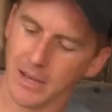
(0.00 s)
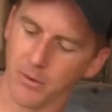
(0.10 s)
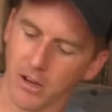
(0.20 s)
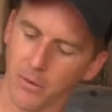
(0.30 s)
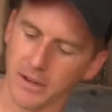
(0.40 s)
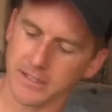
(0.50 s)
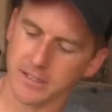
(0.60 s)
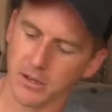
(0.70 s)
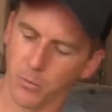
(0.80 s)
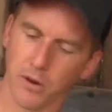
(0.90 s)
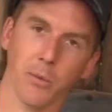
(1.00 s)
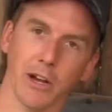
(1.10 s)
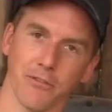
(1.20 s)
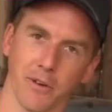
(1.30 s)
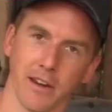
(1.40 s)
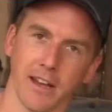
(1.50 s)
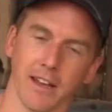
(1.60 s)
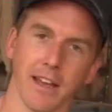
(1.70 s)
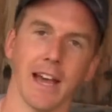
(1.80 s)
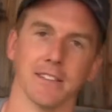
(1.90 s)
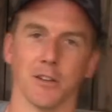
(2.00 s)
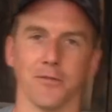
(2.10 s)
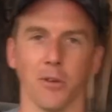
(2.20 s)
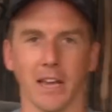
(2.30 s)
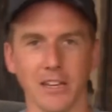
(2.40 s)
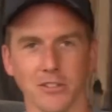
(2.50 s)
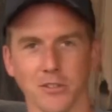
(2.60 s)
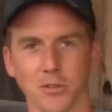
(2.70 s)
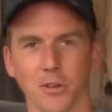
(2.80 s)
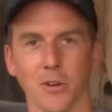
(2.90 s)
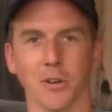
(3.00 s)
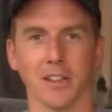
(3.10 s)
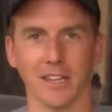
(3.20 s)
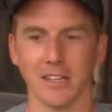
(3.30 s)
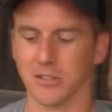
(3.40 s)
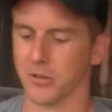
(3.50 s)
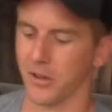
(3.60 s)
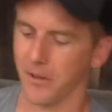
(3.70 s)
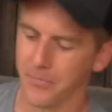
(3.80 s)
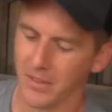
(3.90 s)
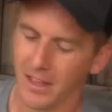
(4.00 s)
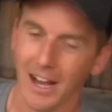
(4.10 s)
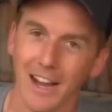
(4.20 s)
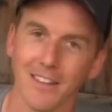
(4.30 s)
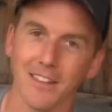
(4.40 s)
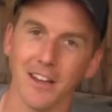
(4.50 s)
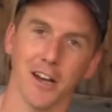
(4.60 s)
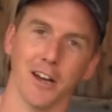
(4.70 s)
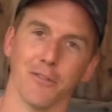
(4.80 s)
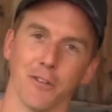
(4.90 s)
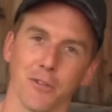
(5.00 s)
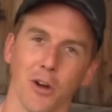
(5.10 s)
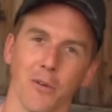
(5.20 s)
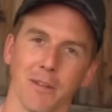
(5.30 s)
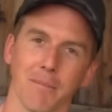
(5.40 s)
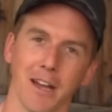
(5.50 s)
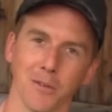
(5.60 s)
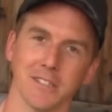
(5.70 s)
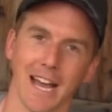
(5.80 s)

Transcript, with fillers: It will always work well for you as an exfoliation tool or a cleaning tool. I love growing my own